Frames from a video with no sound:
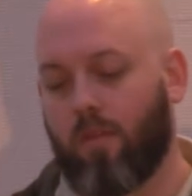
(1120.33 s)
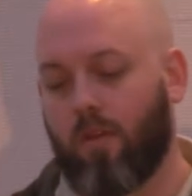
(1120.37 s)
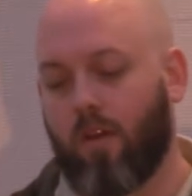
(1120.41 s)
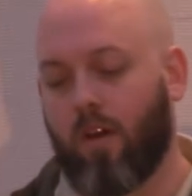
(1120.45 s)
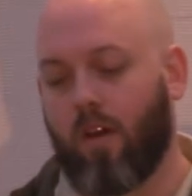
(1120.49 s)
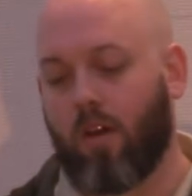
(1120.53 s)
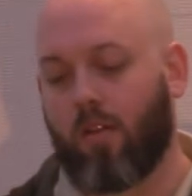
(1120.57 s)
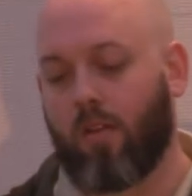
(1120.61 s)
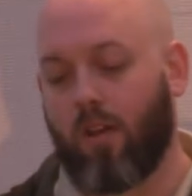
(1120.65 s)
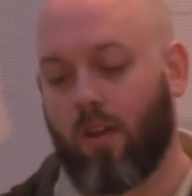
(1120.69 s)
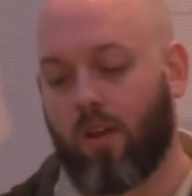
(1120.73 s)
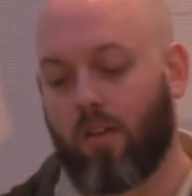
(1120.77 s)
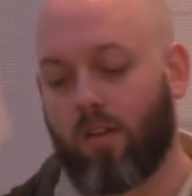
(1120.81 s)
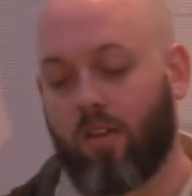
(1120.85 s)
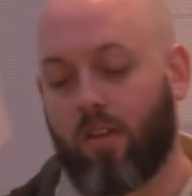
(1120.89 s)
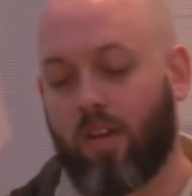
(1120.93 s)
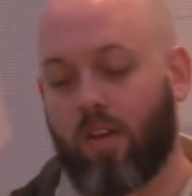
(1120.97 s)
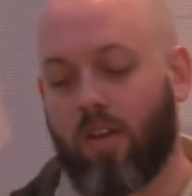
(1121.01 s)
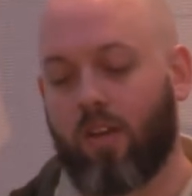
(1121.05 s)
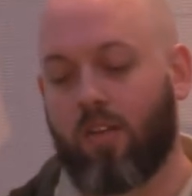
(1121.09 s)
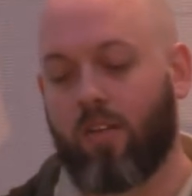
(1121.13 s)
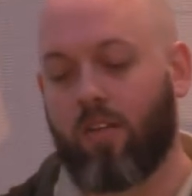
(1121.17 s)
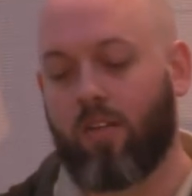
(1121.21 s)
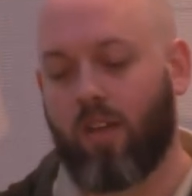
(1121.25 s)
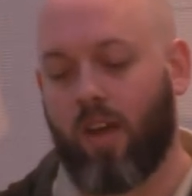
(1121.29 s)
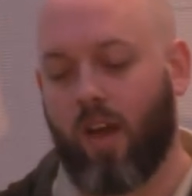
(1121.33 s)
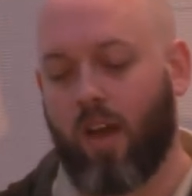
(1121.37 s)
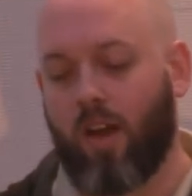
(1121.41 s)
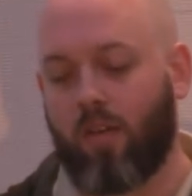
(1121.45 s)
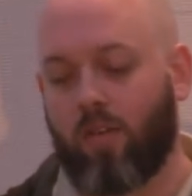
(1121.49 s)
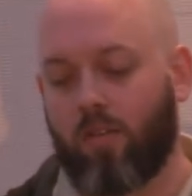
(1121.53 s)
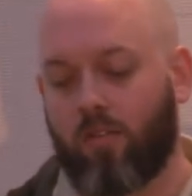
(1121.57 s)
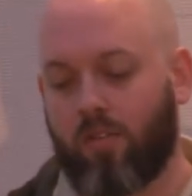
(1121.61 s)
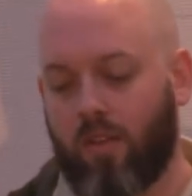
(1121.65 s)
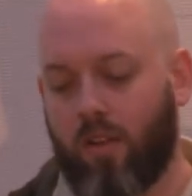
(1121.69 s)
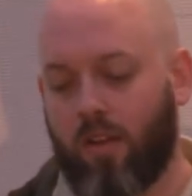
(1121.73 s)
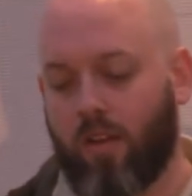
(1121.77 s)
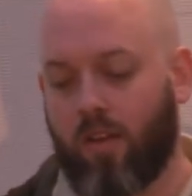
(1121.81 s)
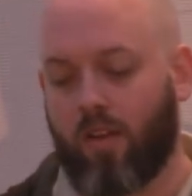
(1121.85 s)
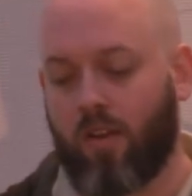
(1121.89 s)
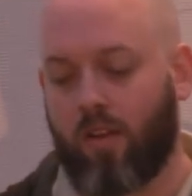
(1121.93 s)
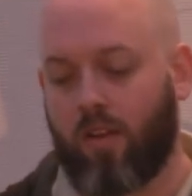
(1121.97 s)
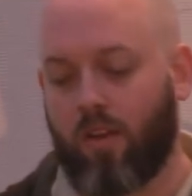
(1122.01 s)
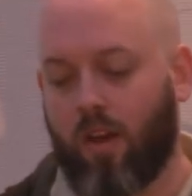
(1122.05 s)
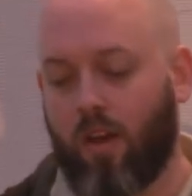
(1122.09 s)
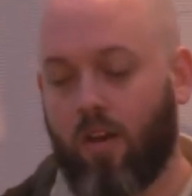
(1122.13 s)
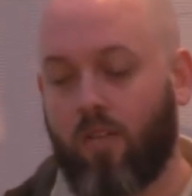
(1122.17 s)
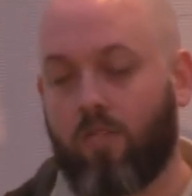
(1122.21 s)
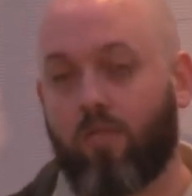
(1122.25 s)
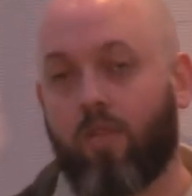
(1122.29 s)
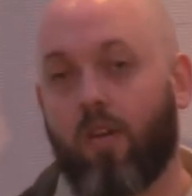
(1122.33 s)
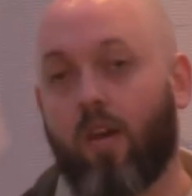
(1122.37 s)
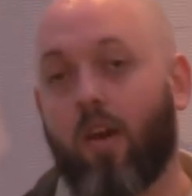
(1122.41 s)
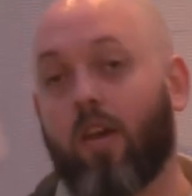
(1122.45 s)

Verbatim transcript: uh, luckily, that did it enough.